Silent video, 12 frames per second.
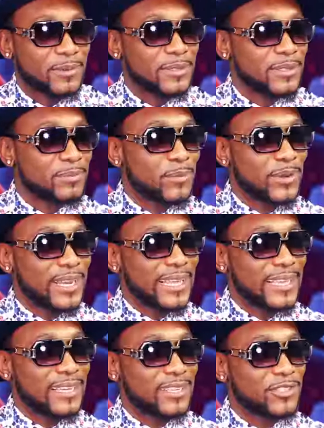It was more
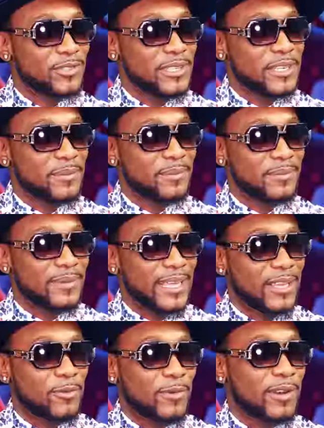like a dream,
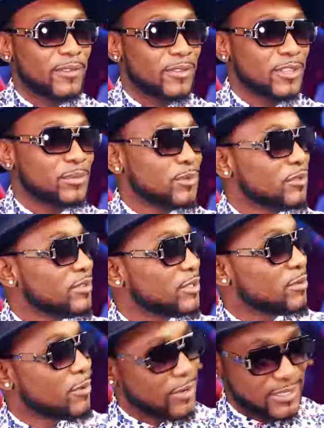like one of those
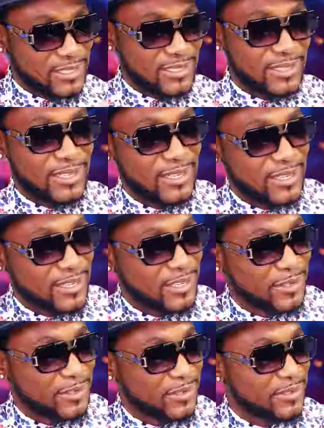movies we watched in,
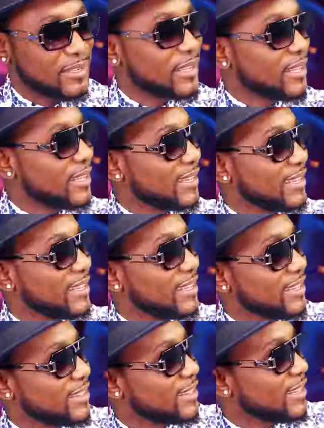
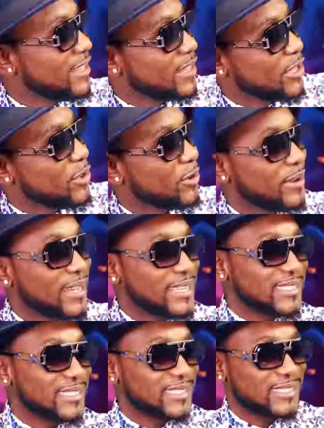in the
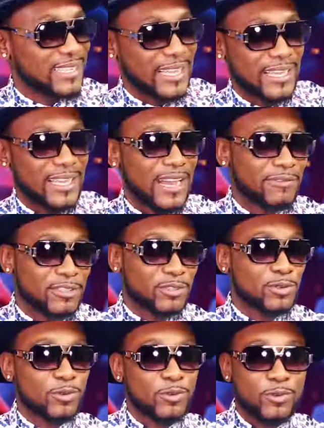US, like after
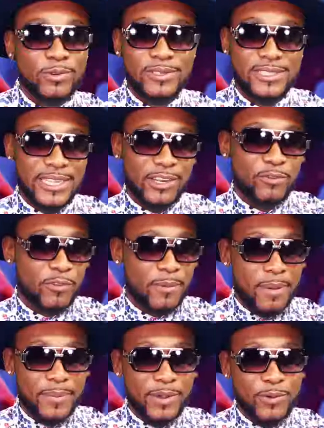school, decided to
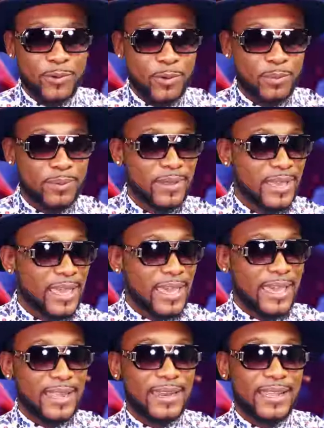form up a group,
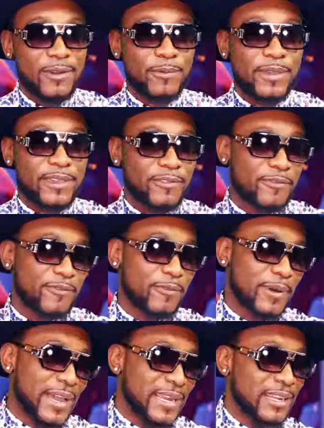and then we
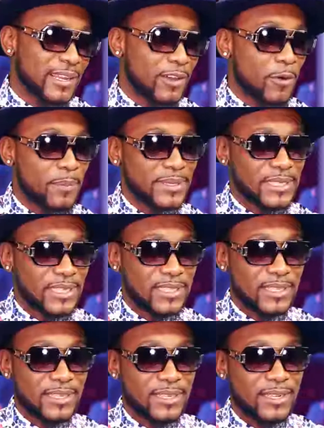entered the
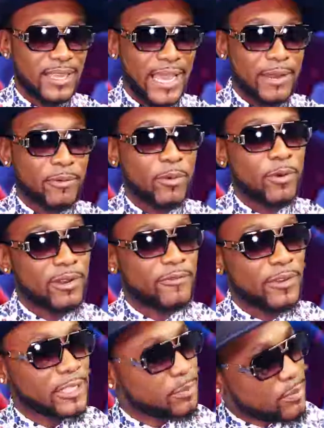competition and we won
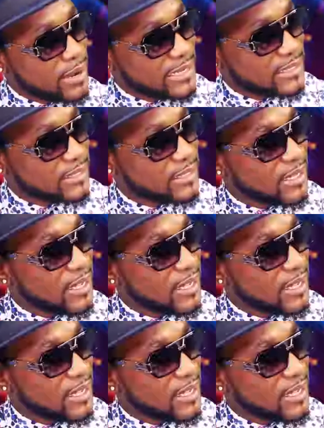first prize.